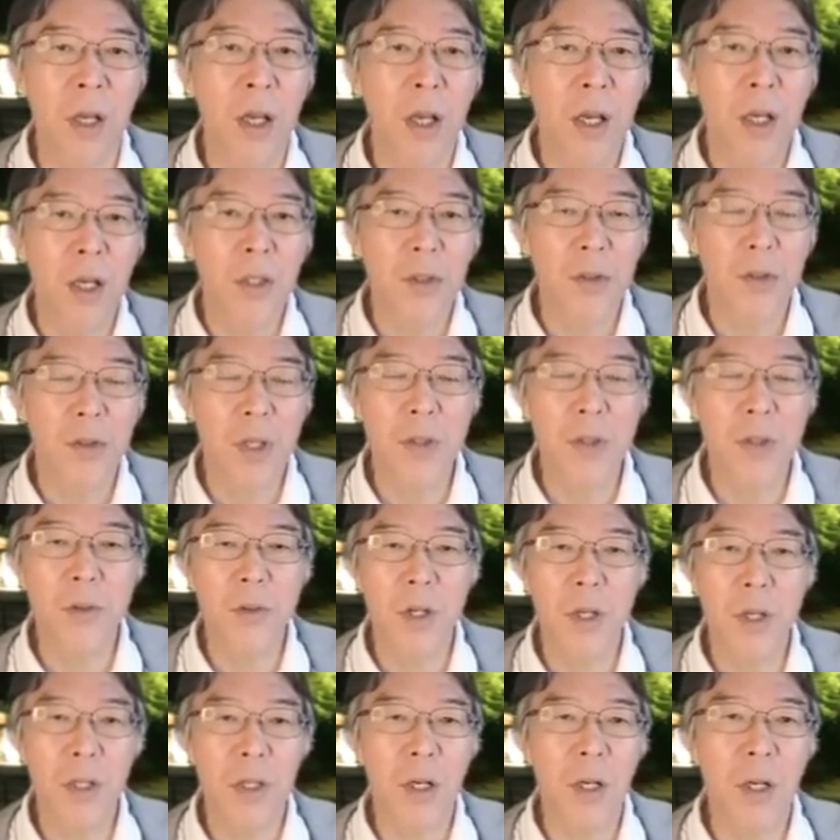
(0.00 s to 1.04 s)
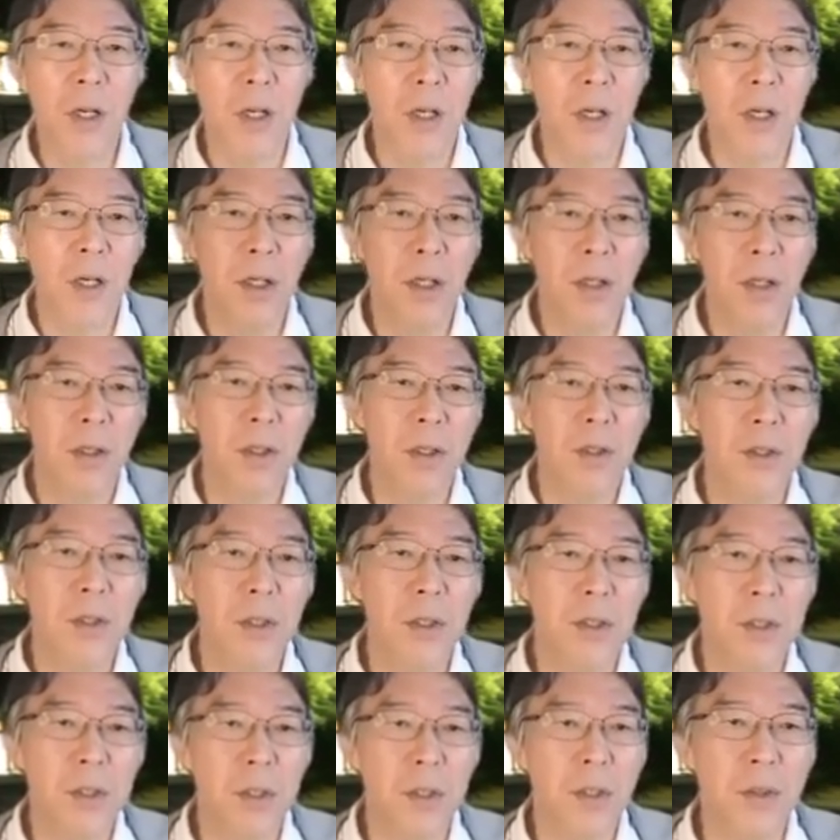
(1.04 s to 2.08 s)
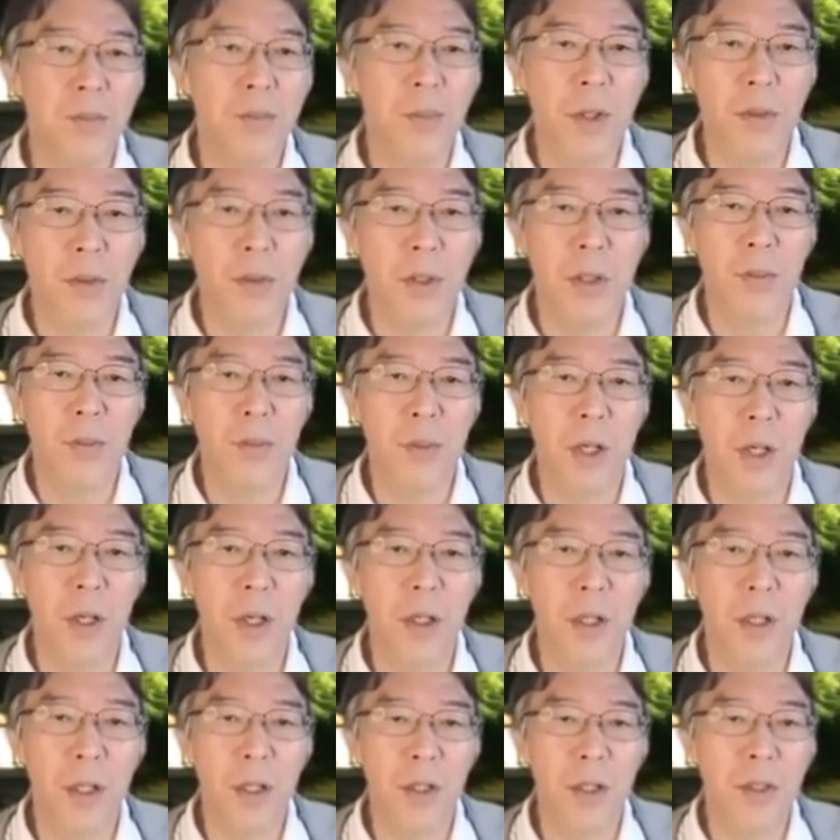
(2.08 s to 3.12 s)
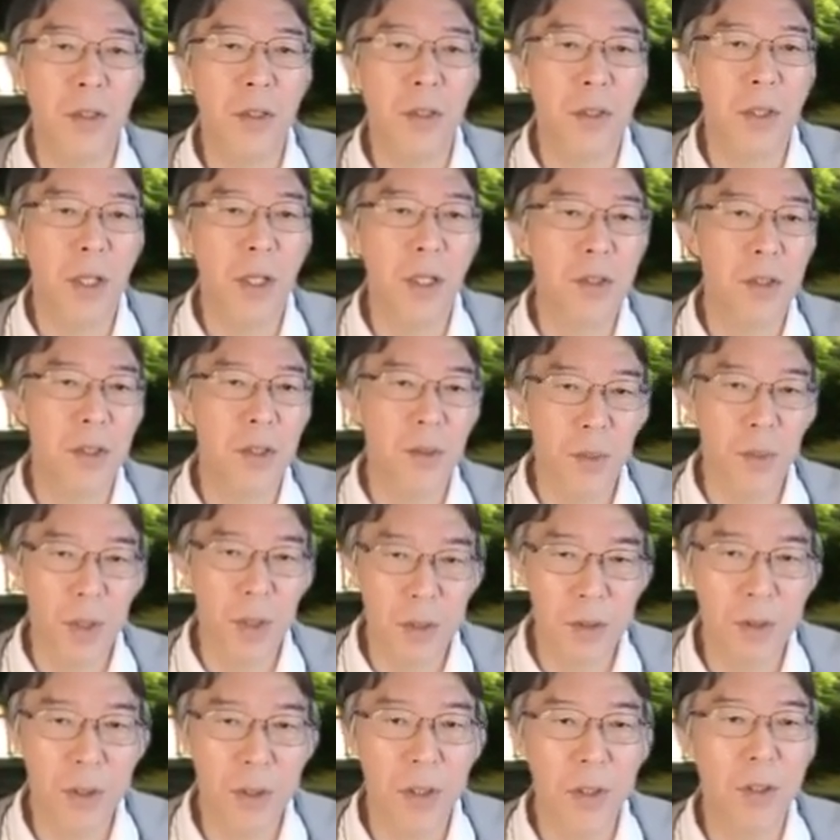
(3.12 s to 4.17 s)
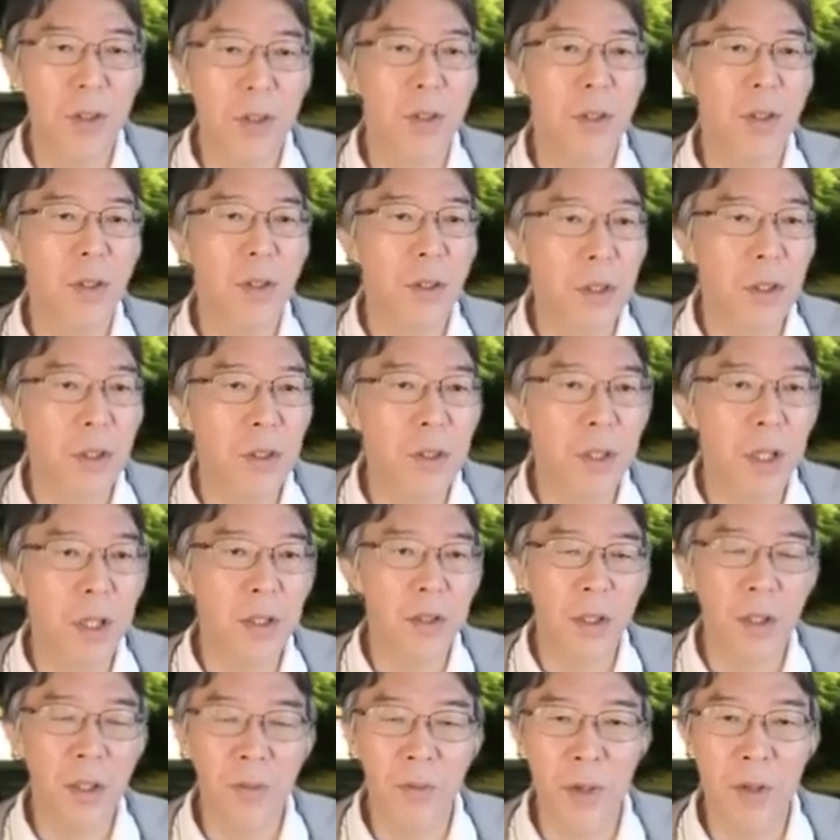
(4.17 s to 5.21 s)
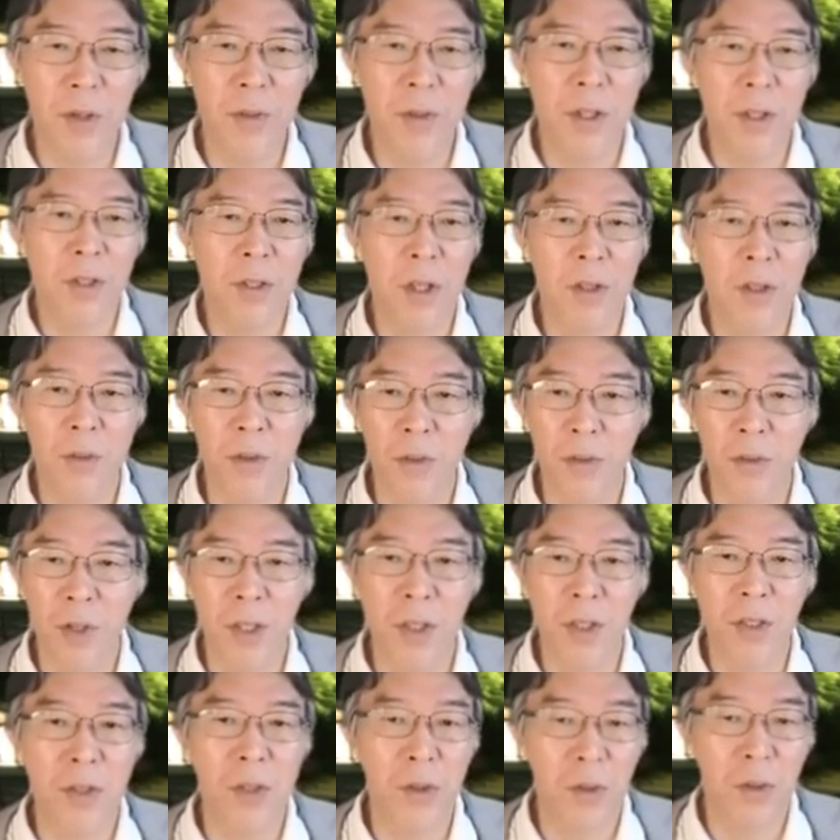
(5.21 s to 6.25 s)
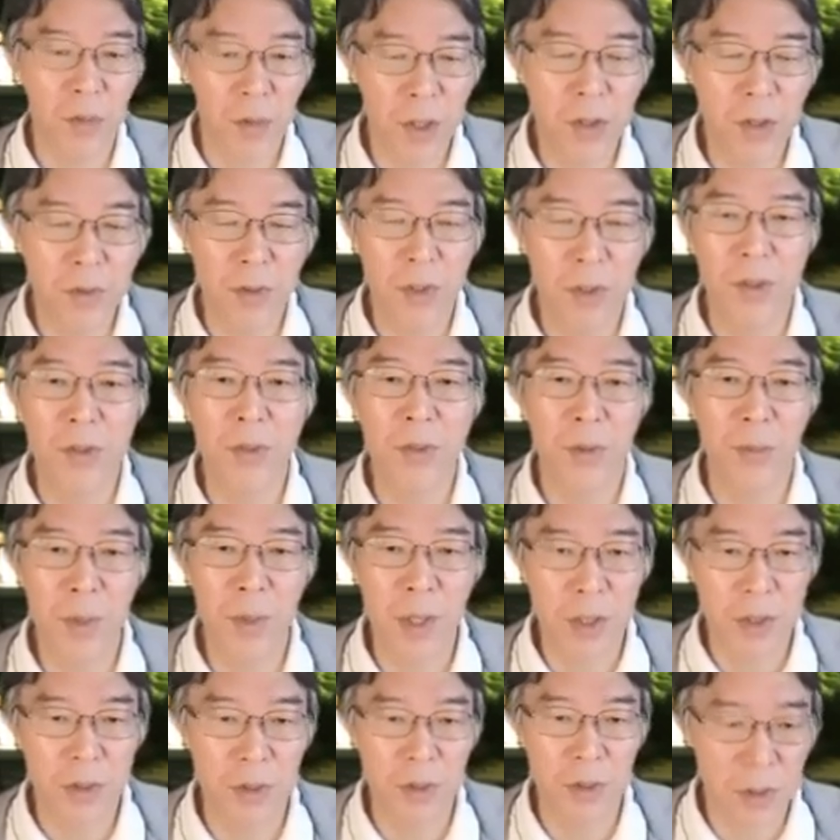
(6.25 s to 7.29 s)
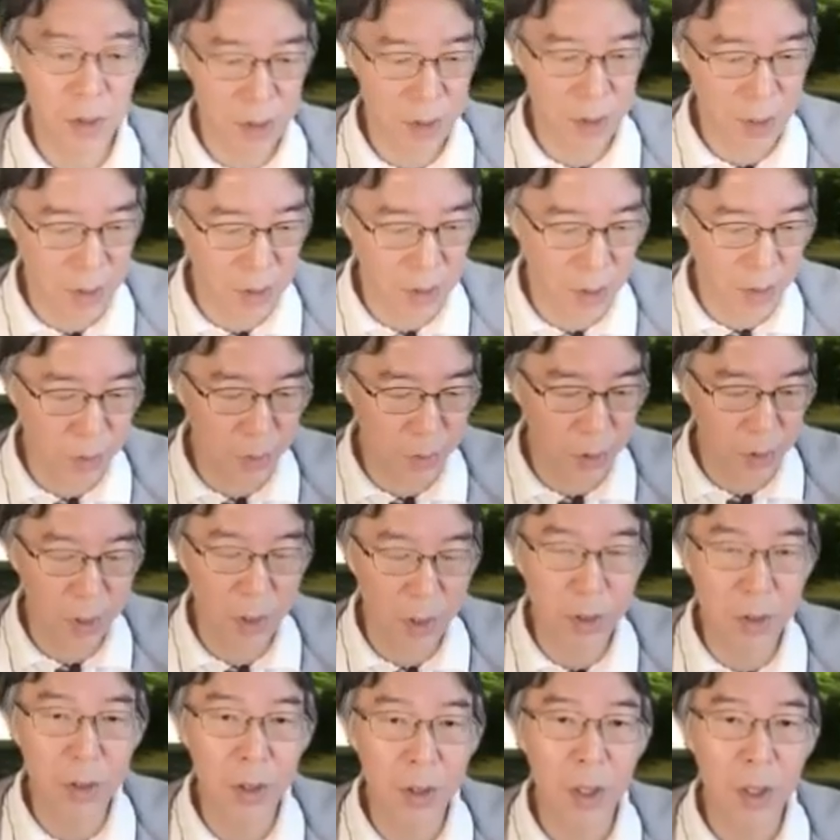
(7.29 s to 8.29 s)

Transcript: So anyway, this is a building block and it's not symmetric. It's not invariant under these 3 transformations. That's the point.